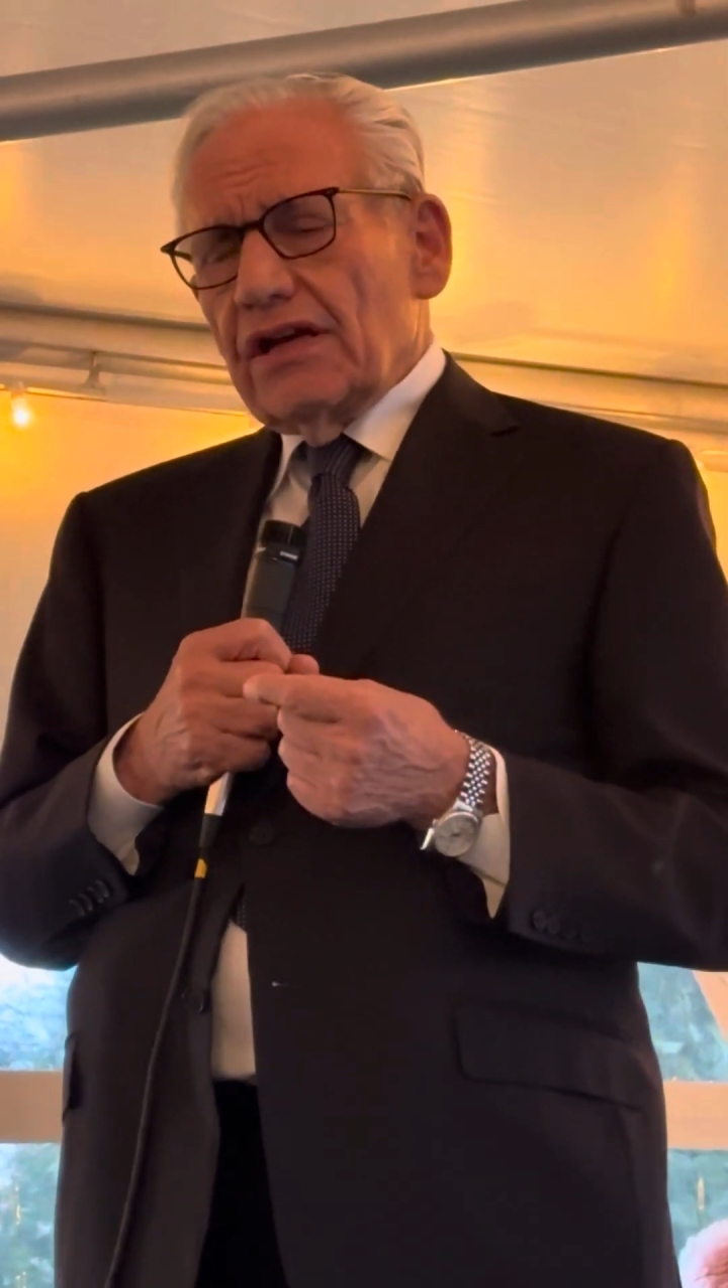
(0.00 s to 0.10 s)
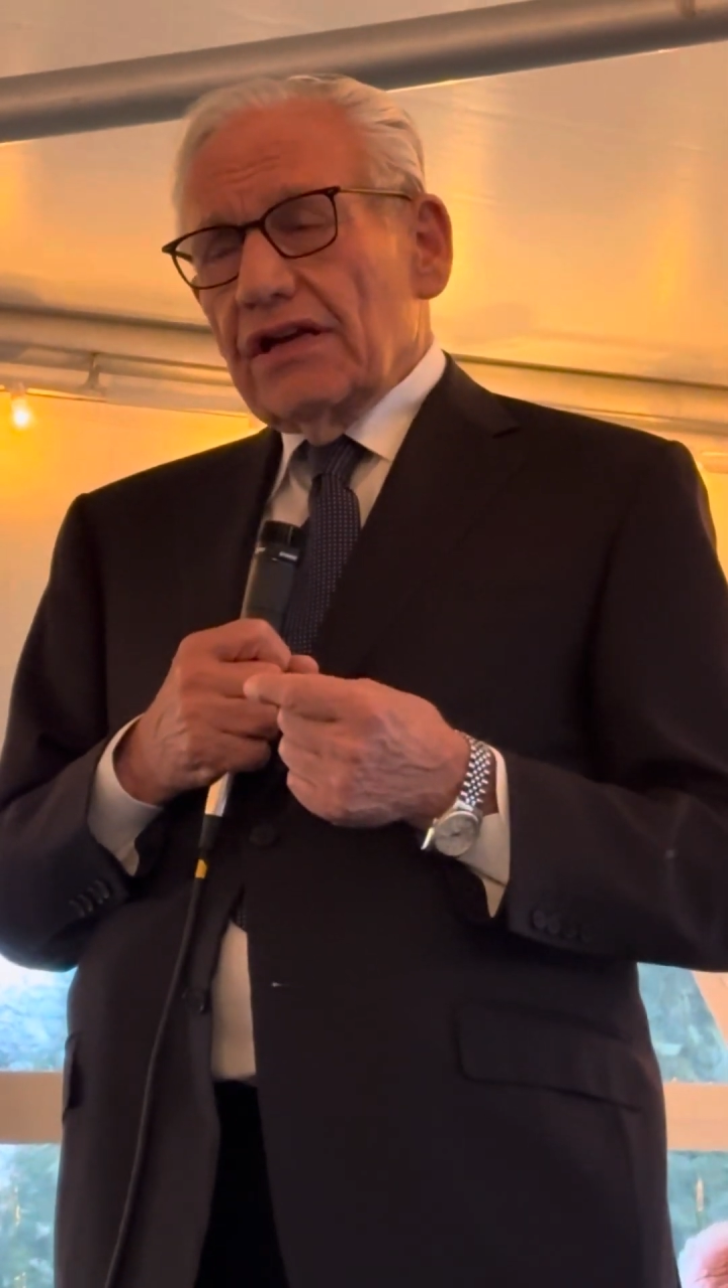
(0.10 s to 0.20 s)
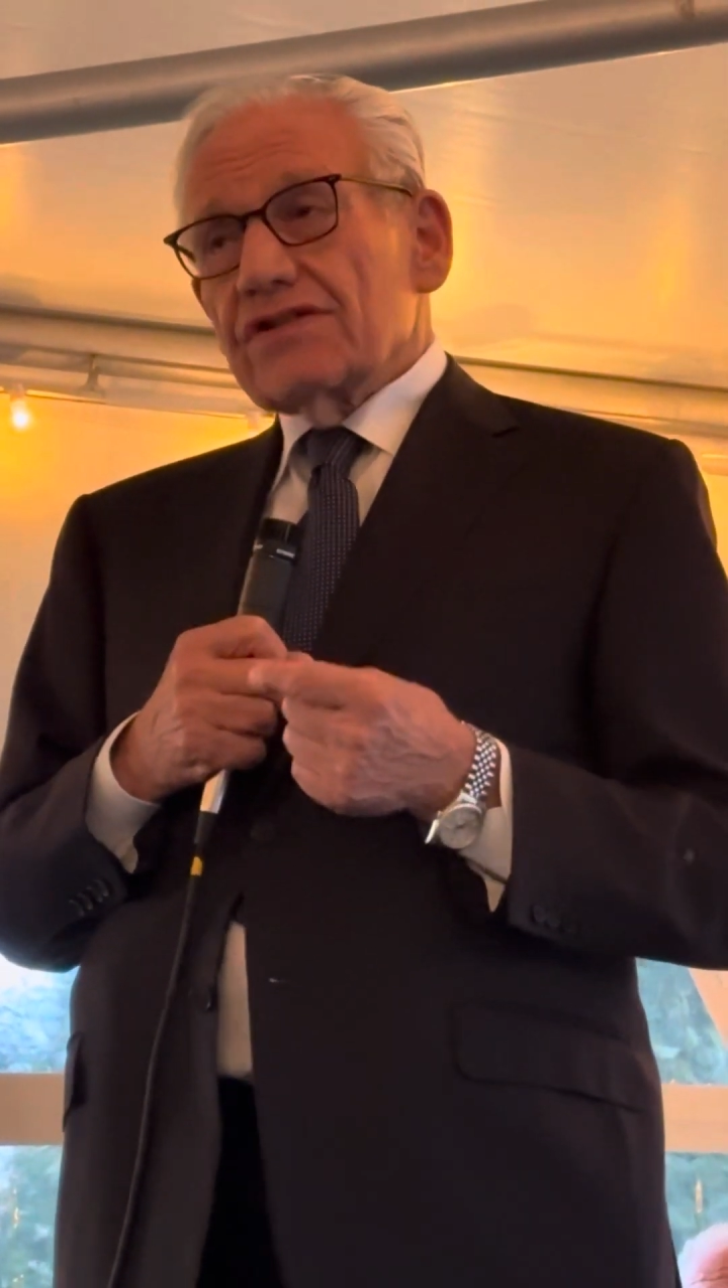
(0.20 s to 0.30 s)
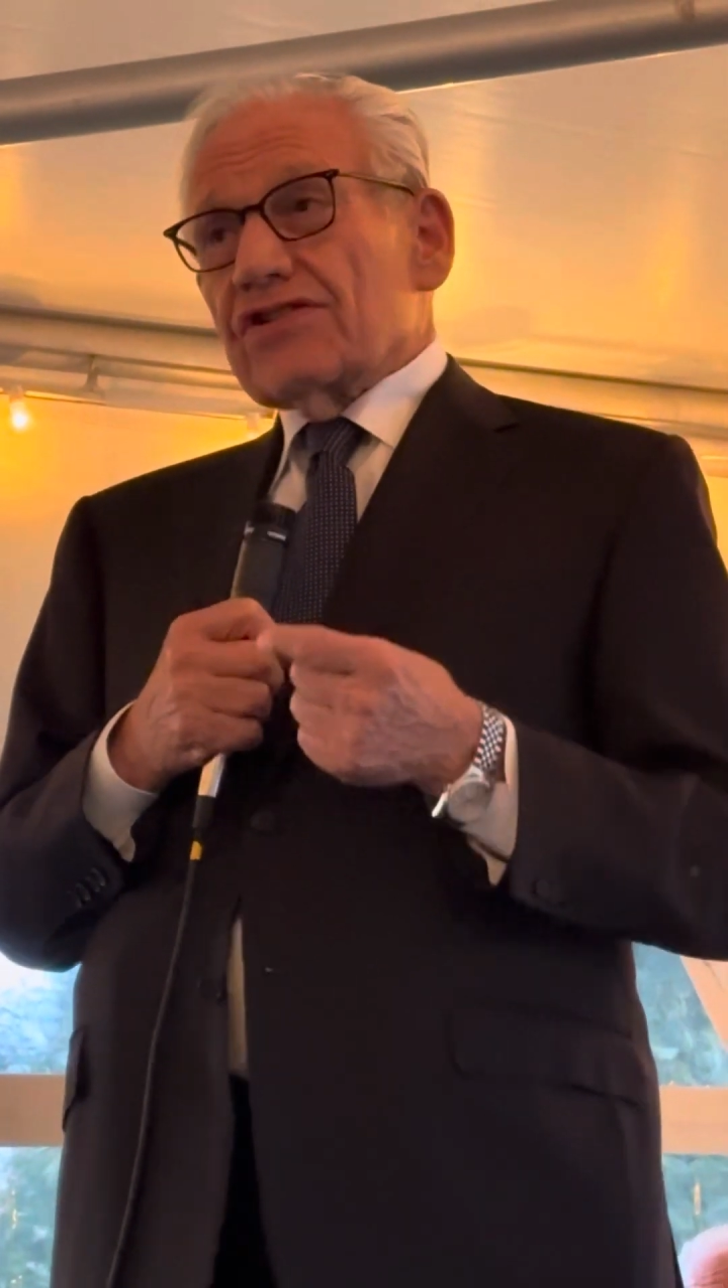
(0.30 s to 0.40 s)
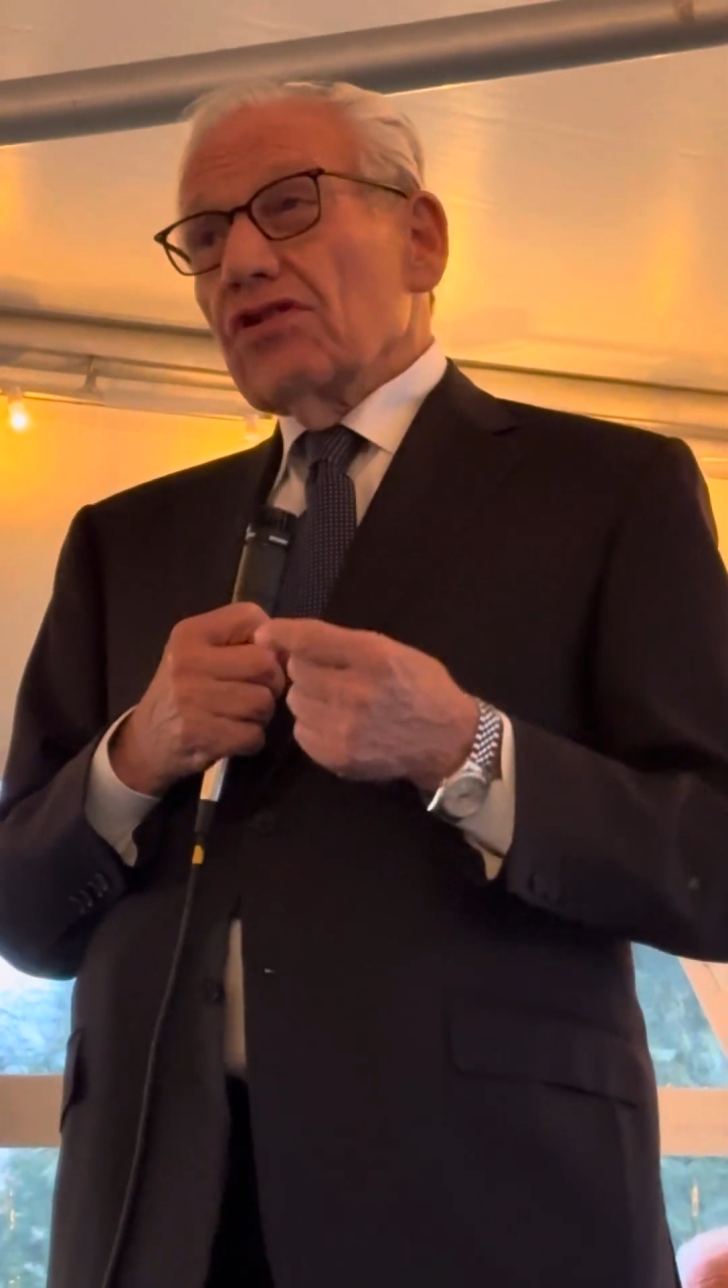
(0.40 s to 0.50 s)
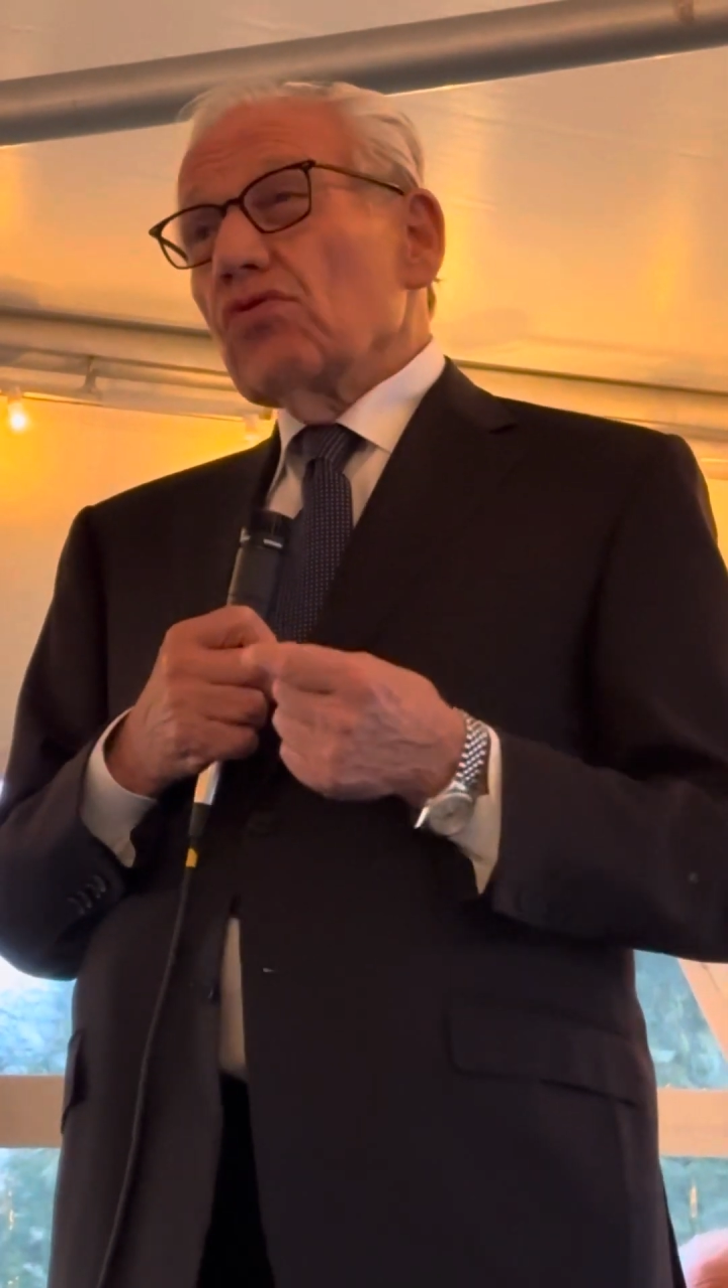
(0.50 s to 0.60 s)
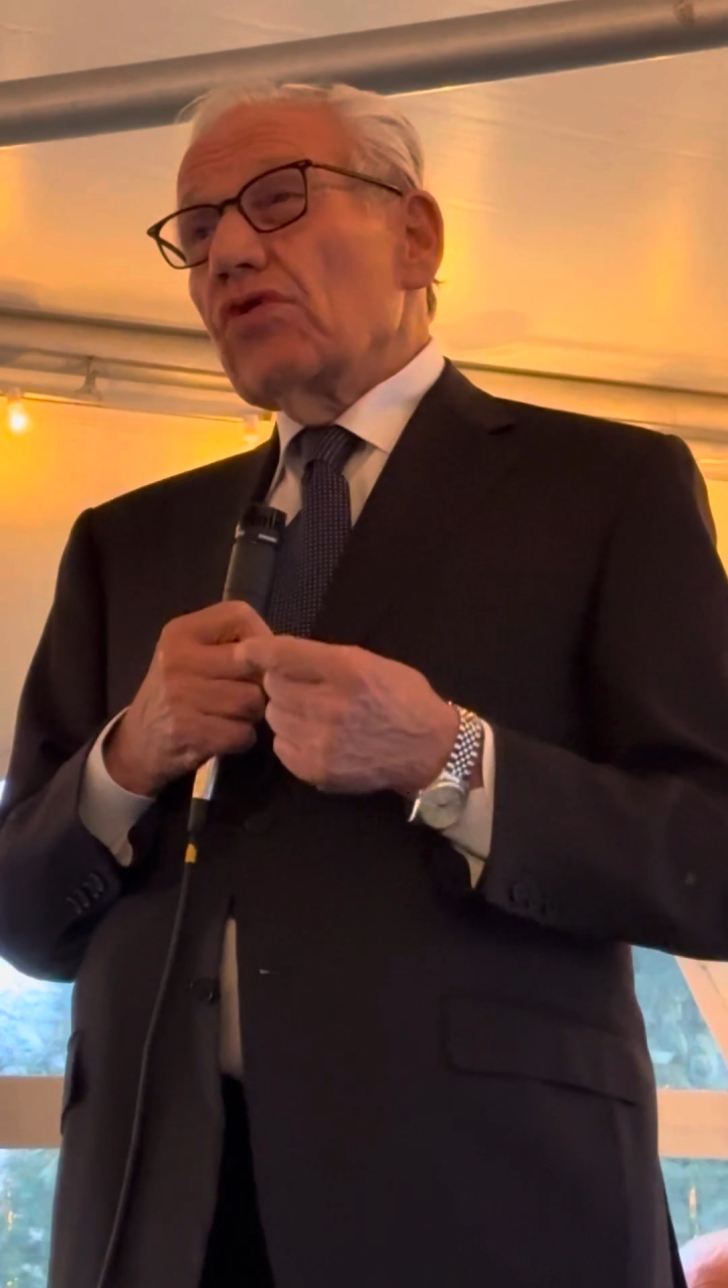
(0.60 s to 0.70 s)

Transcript: is still